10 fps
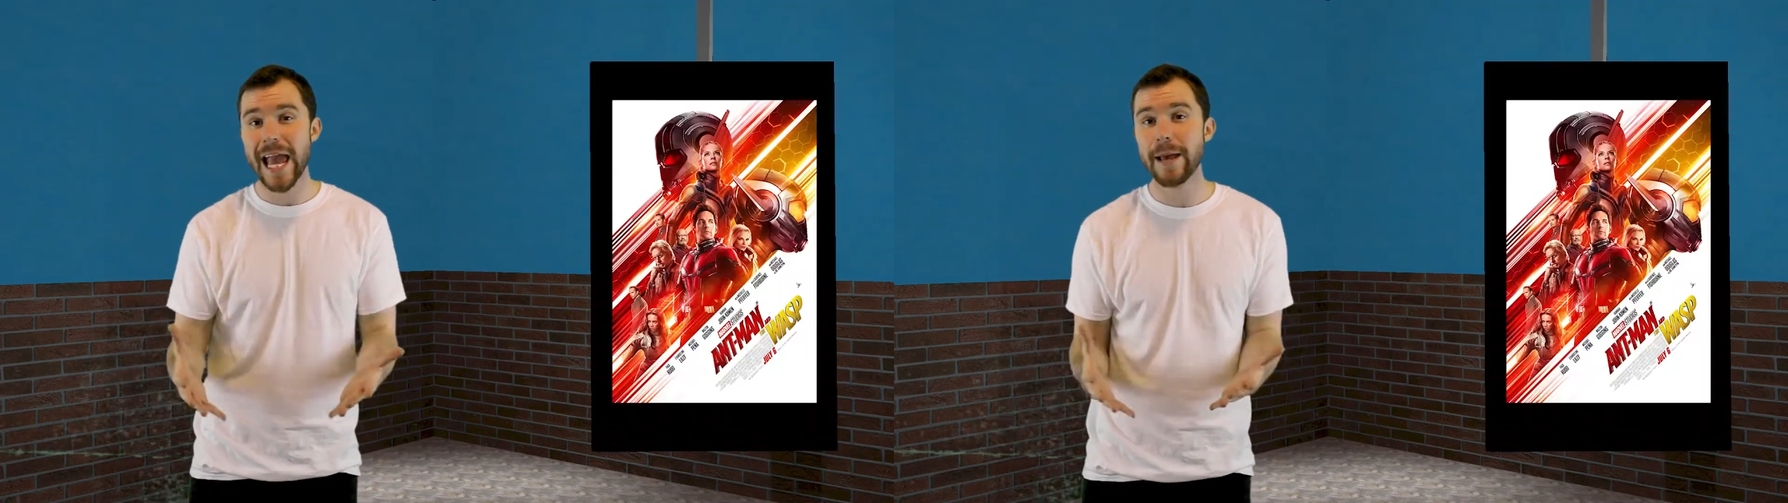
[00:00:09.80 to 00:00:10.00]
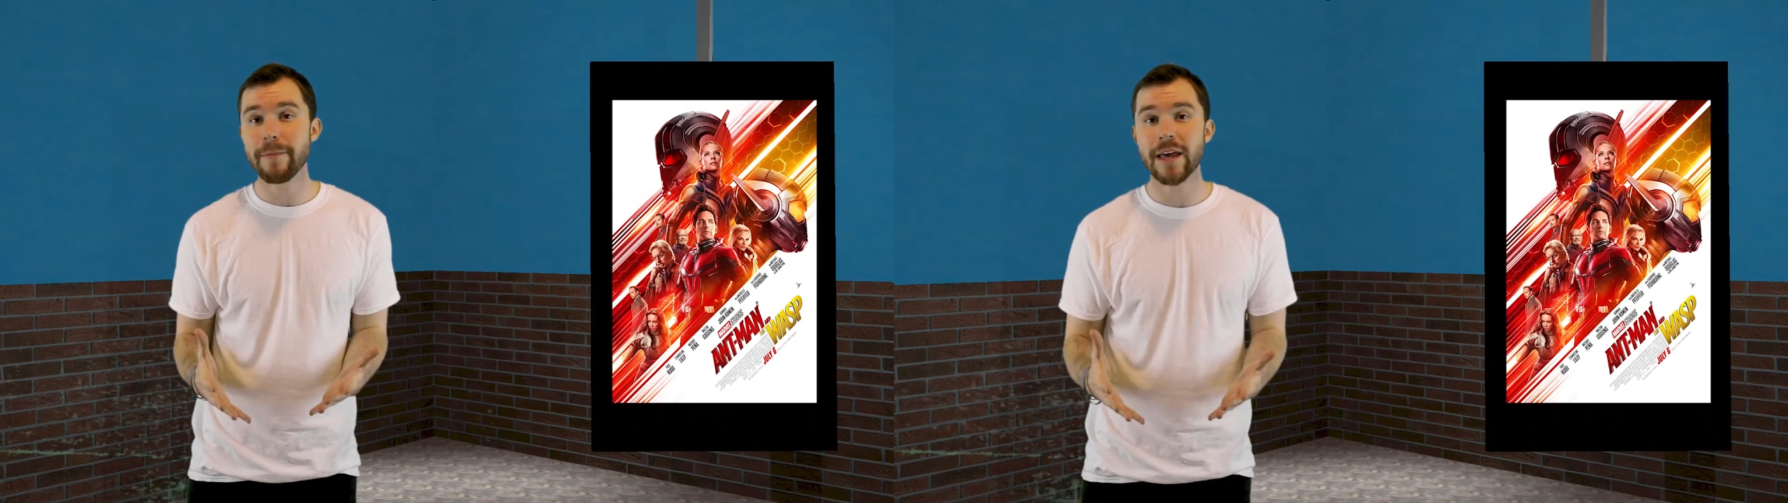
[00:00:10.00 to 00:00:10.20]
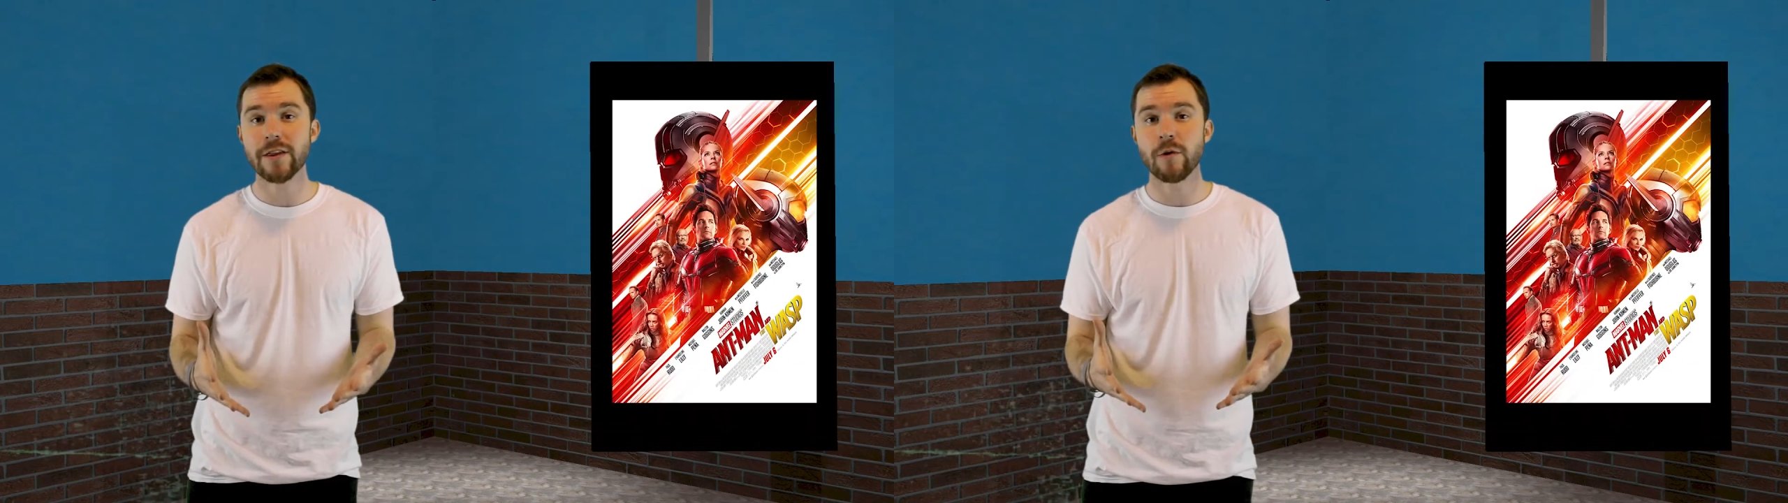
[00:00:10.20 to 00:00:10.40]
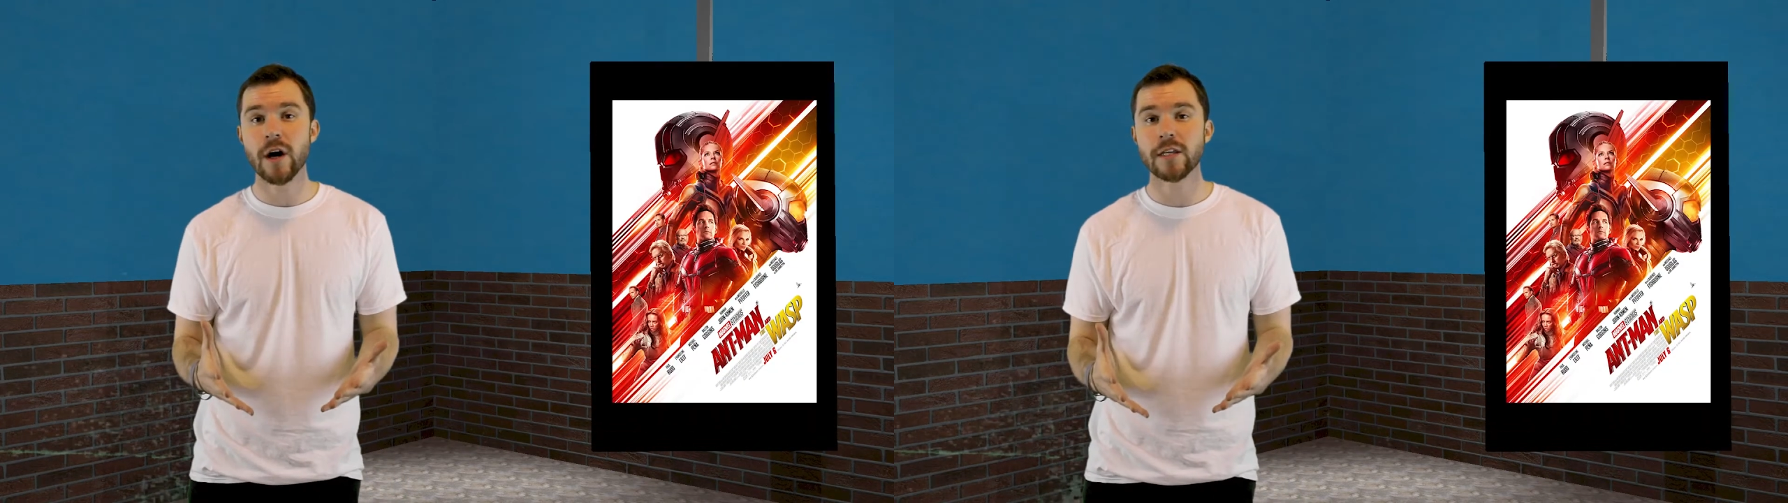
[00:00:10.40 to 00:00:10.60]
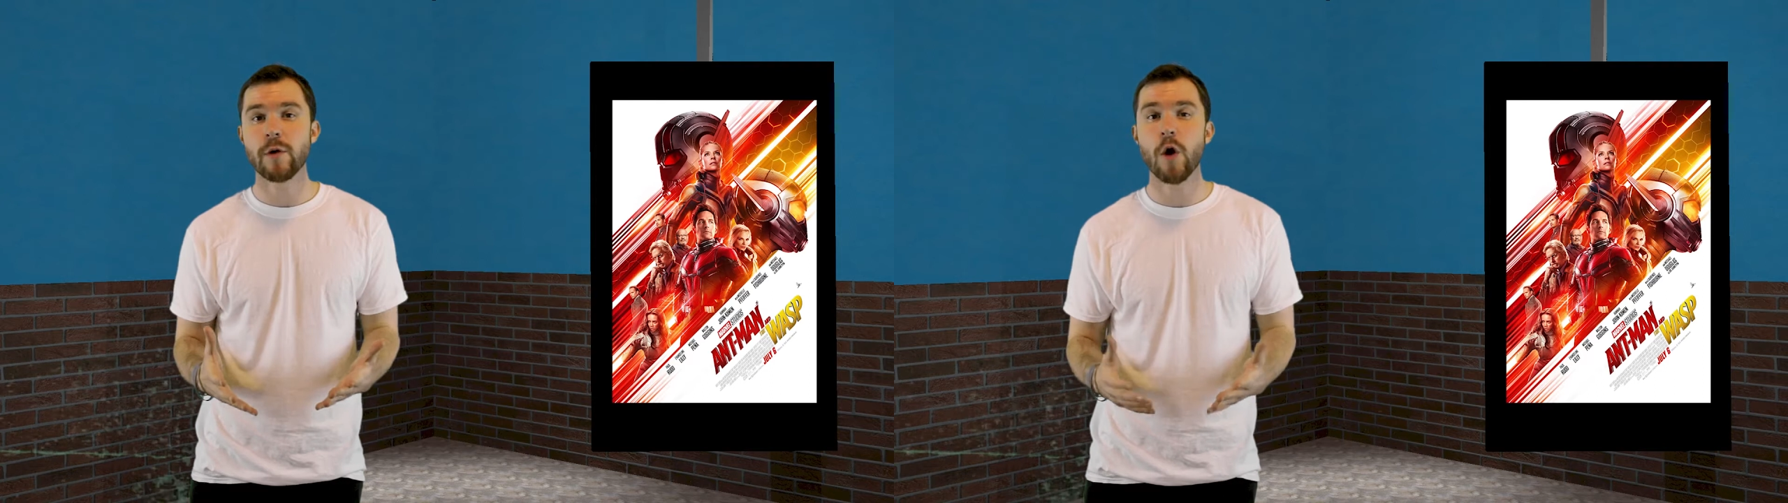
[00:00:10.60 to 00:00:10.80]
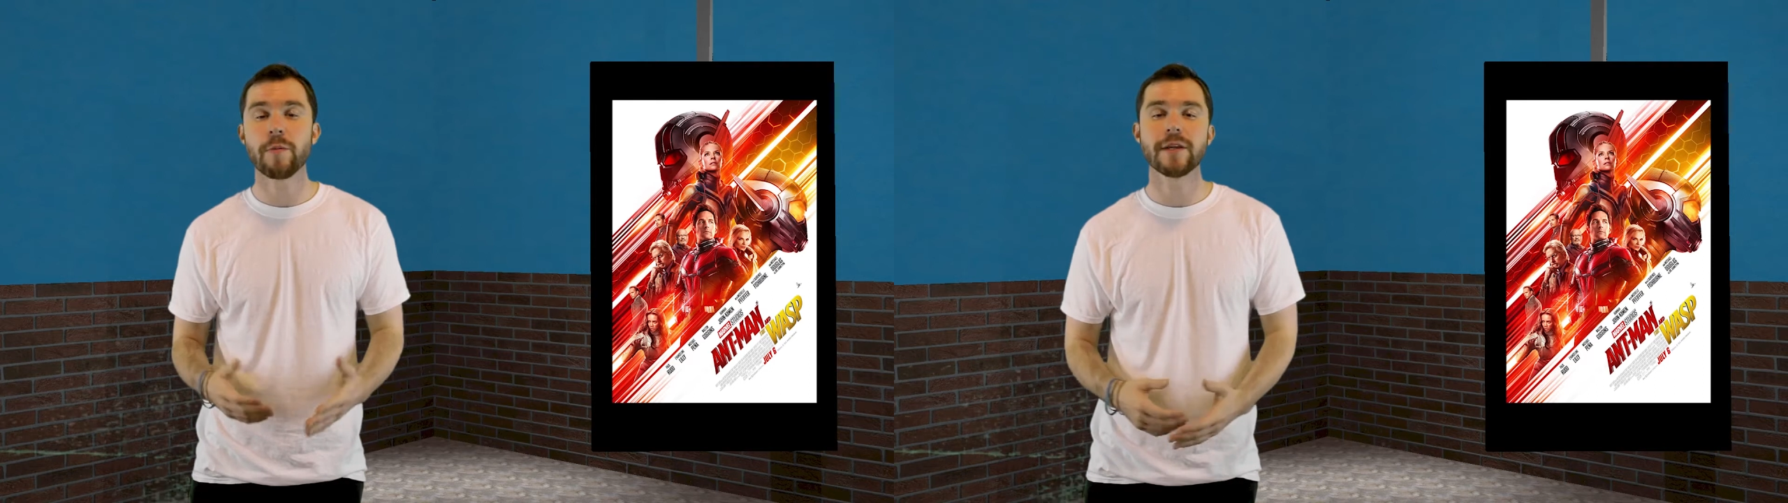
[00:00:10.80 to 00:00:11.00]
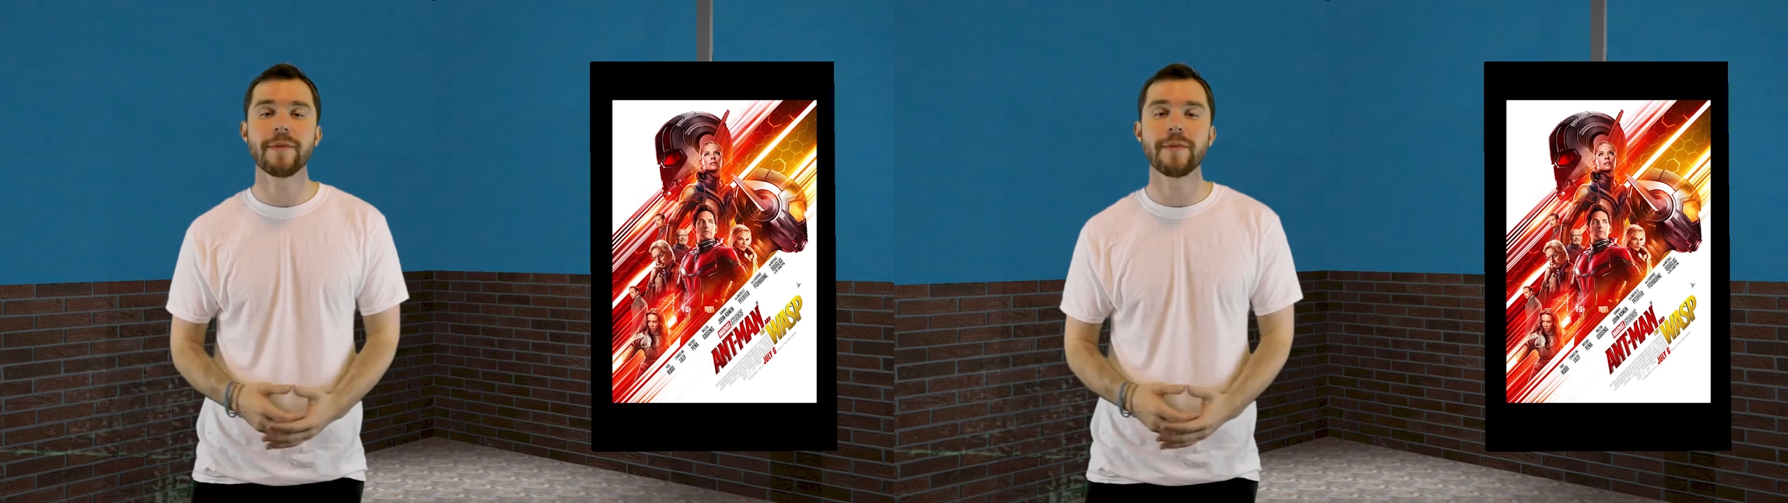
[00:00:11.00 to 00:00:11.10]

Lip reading: AntMan The Wasp, hoping